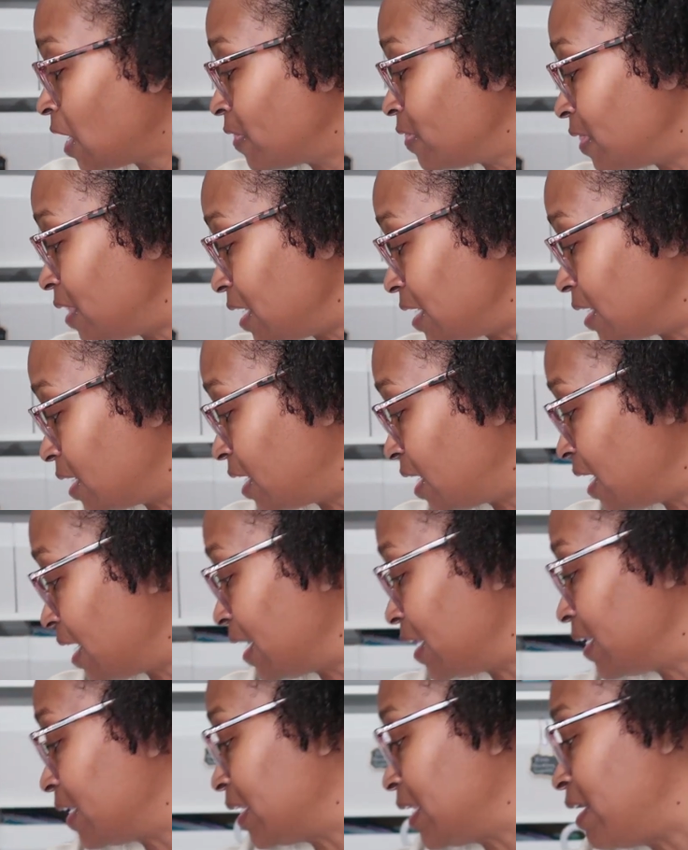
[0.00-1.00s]
the
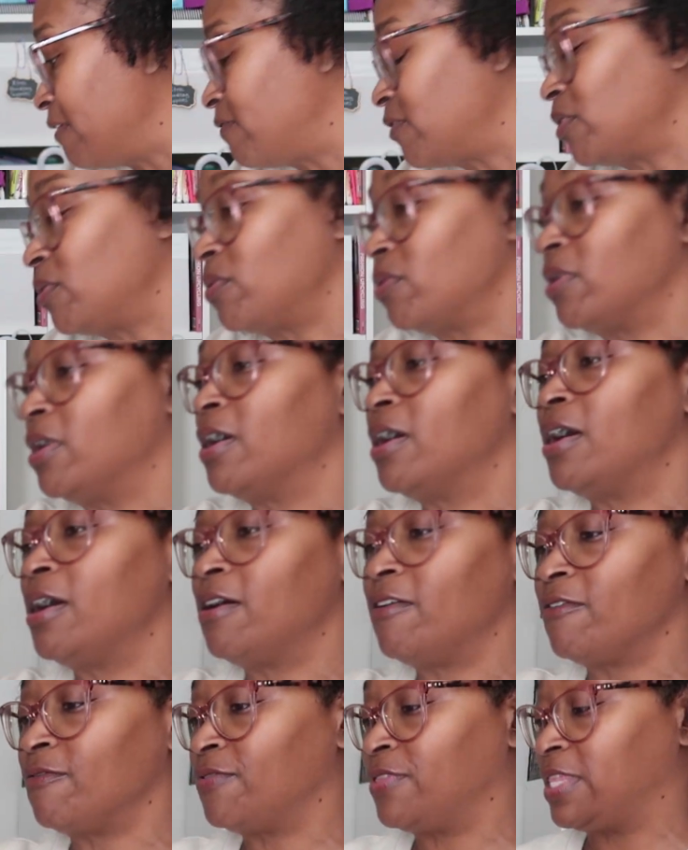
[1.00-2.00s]
cut level
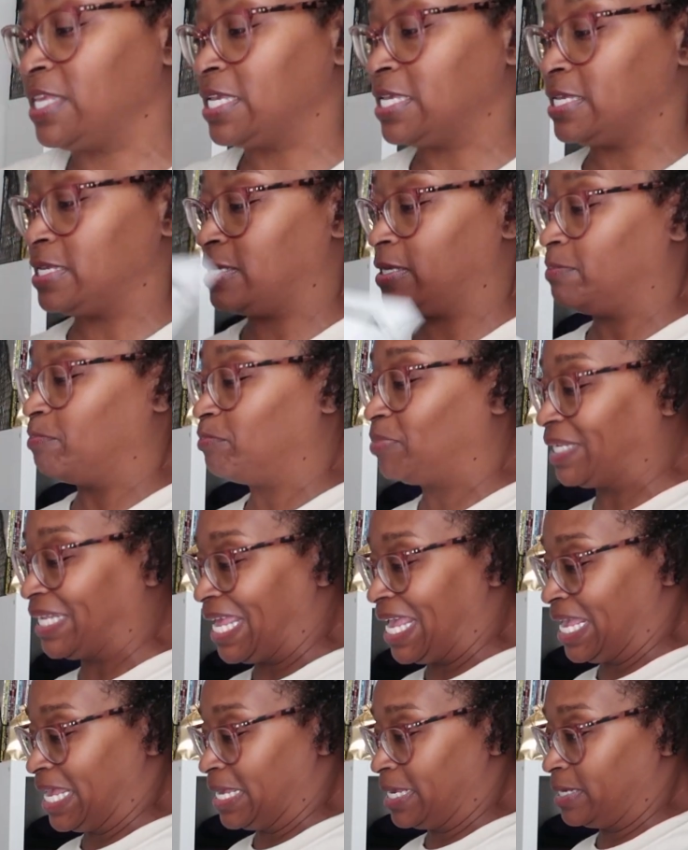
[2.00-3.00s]
of the
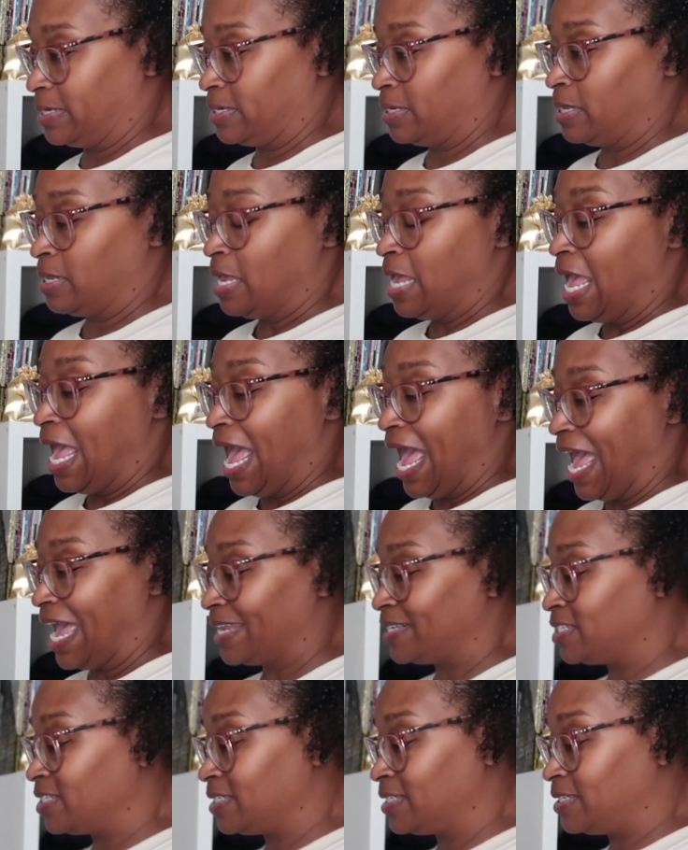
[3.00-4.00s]
blade.
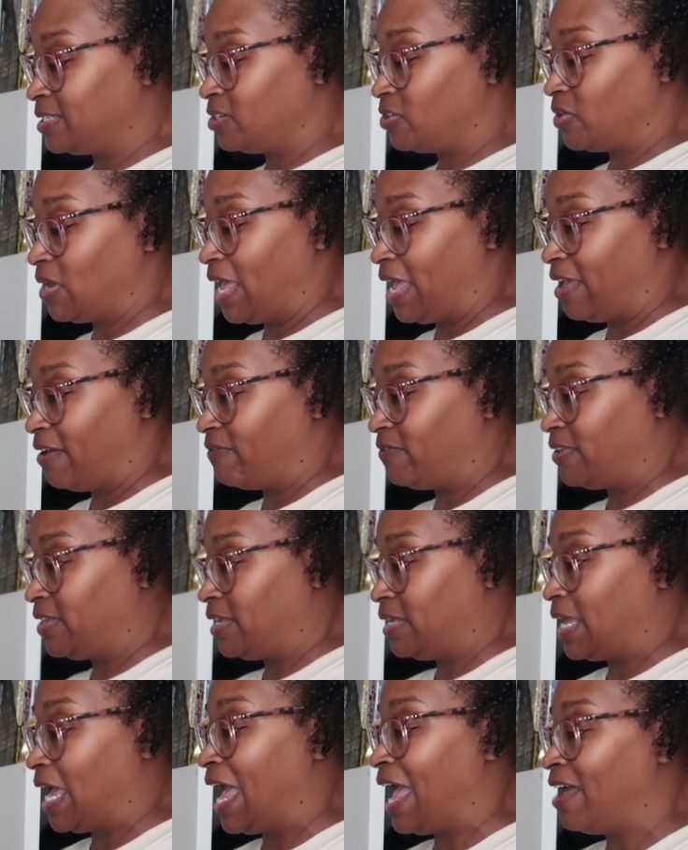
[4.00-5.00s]
I just still have
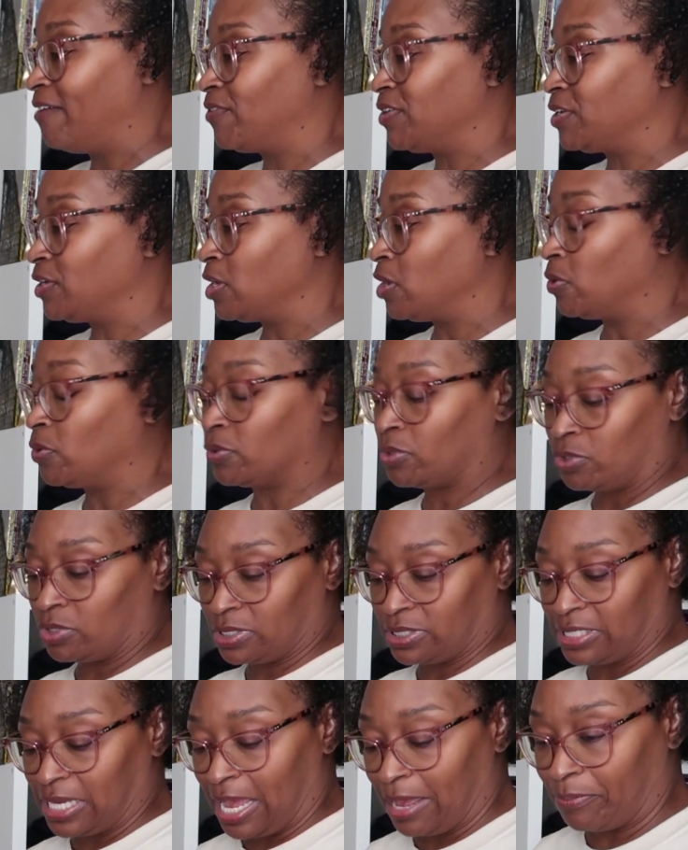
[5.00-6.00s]
it. I have a note
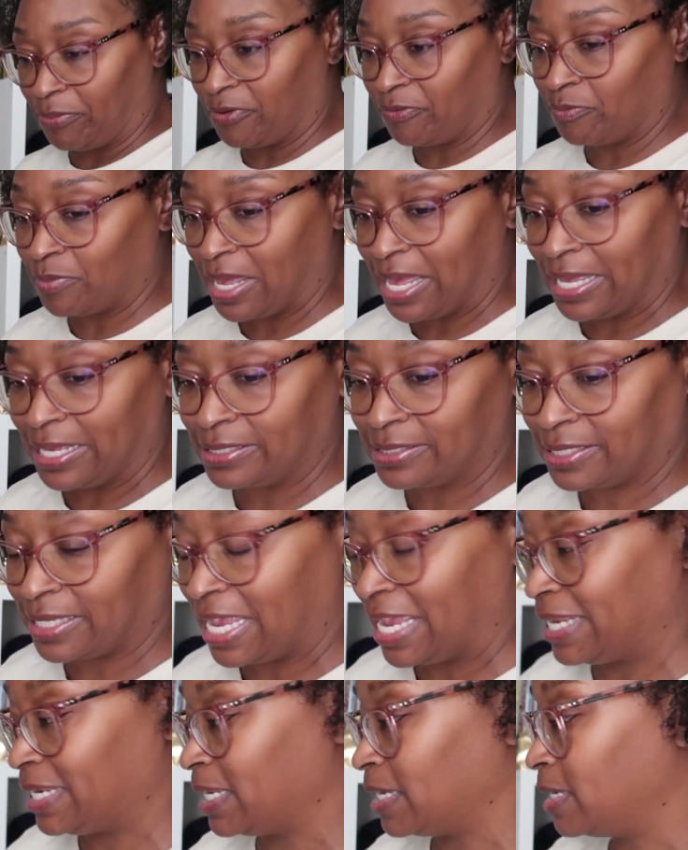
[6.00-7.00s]
on top of my
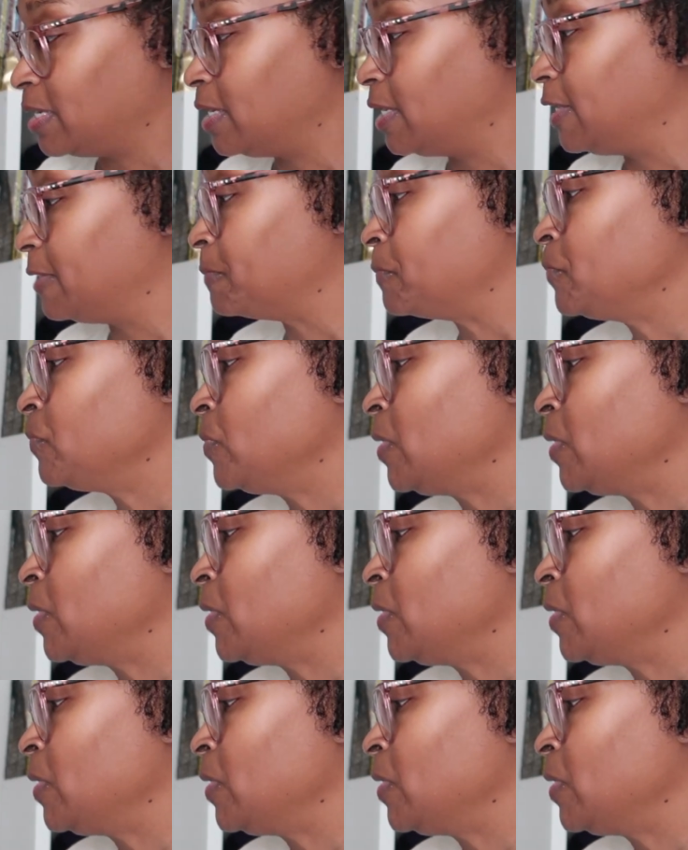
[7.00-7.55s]
scan and cut